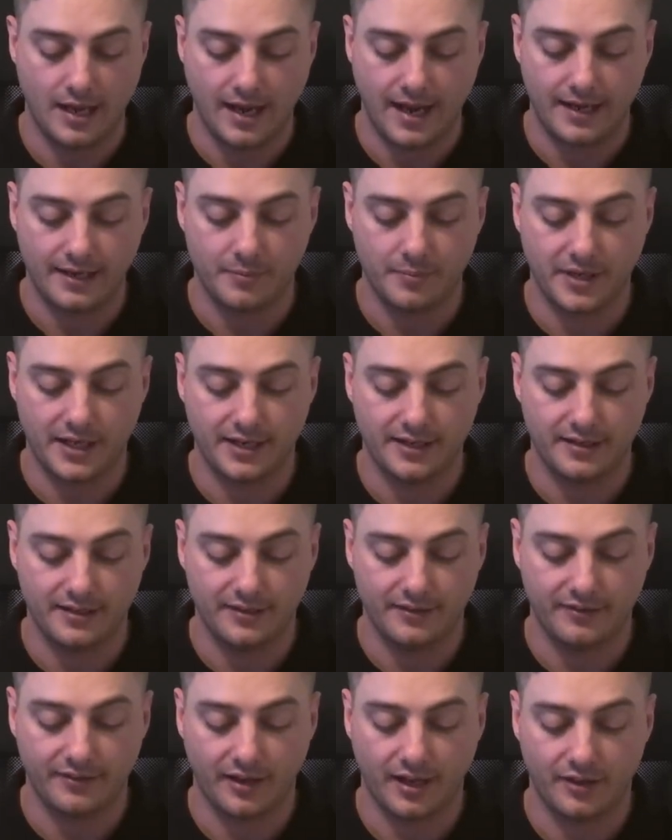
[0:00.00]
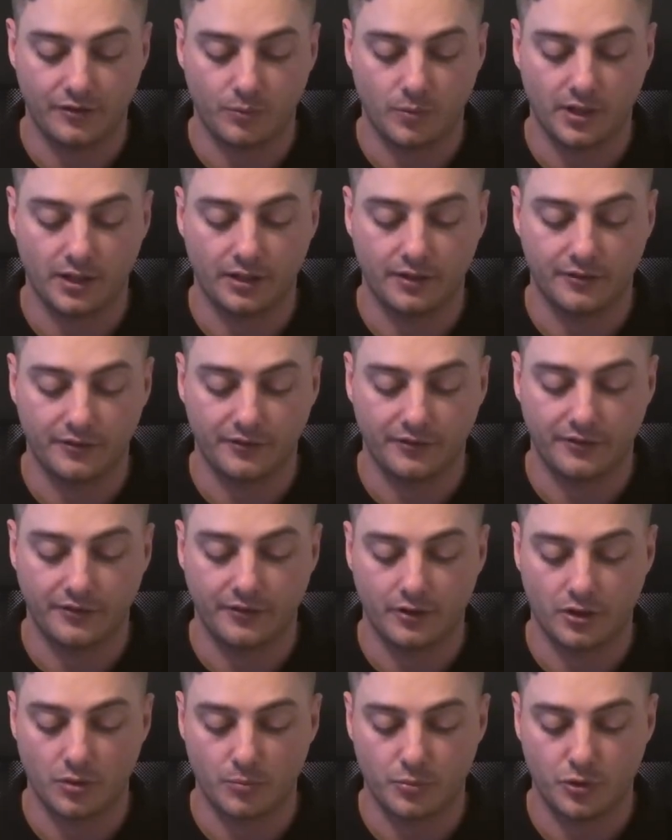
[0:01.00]
and amenities, as well as
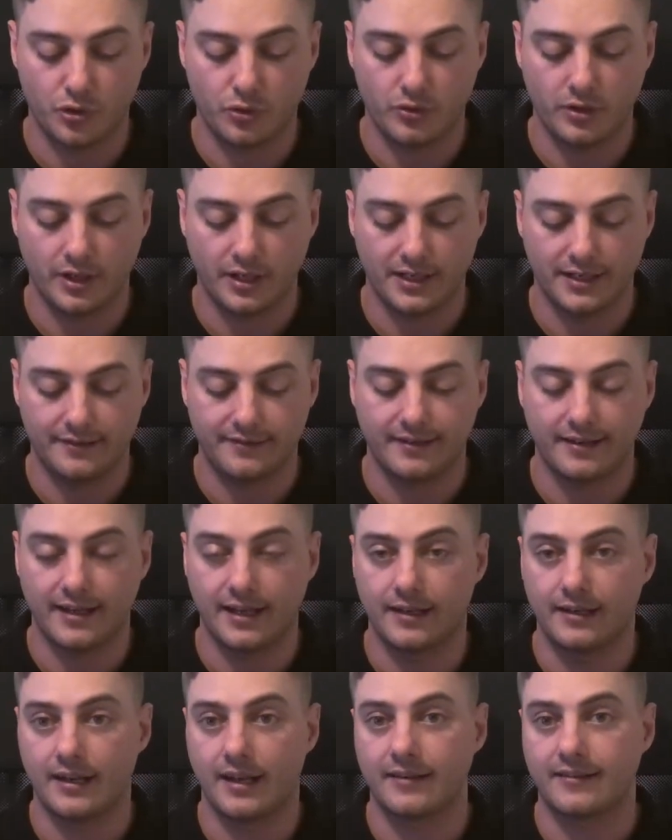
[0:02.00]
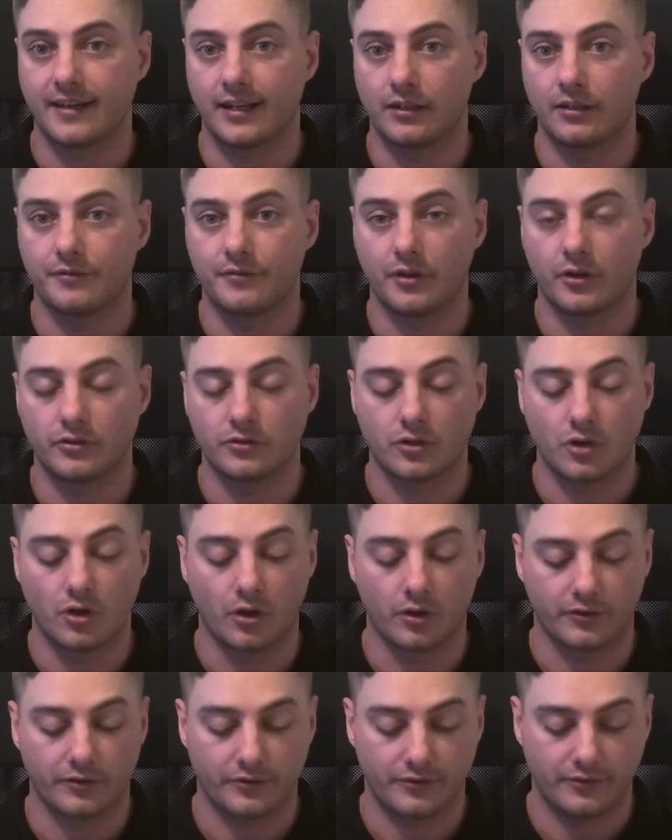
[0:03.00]
the computer, internet, and telephone
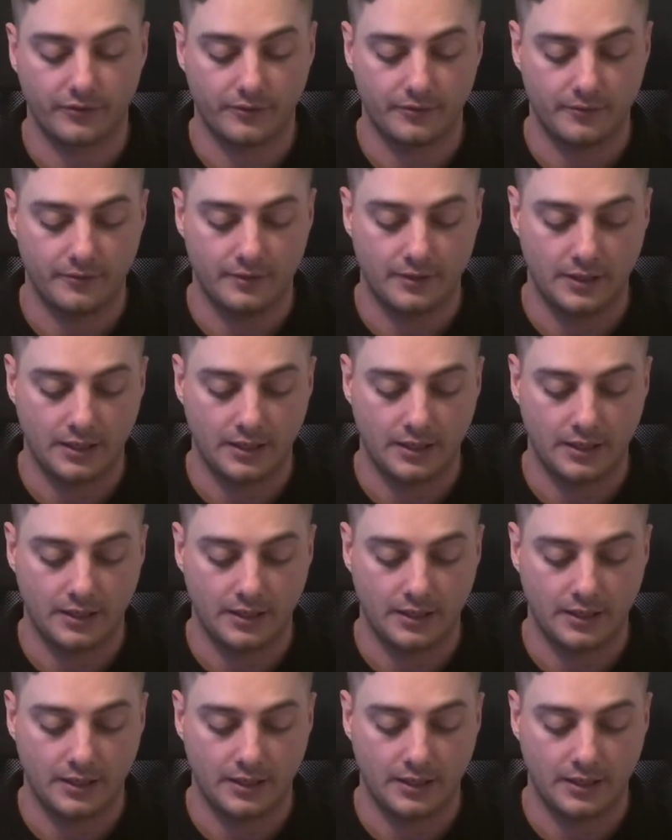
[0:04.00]
costs.